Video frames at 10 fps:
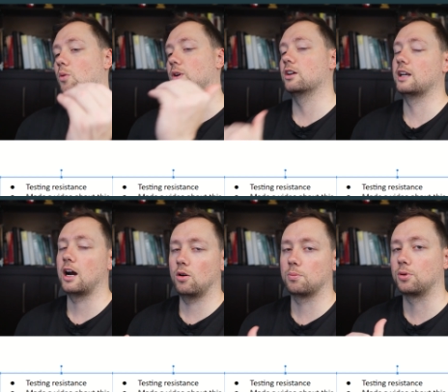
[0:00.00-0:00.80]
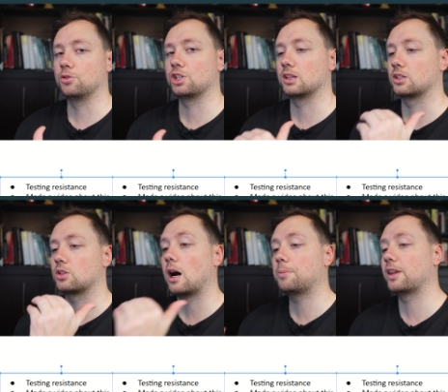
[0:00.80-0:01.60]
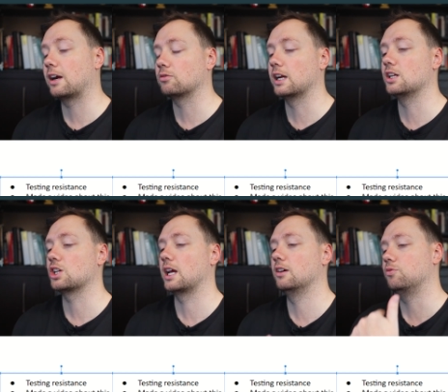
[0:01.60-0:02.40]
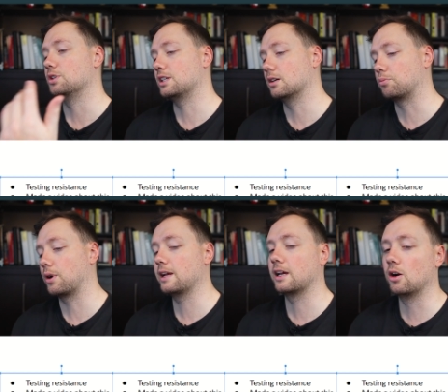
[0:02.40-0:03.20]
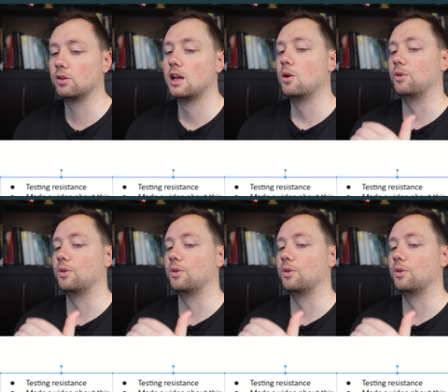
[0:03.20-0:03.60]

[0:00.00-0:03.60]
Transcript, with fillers: We are now approaching the top of that range, and if we see a breakout,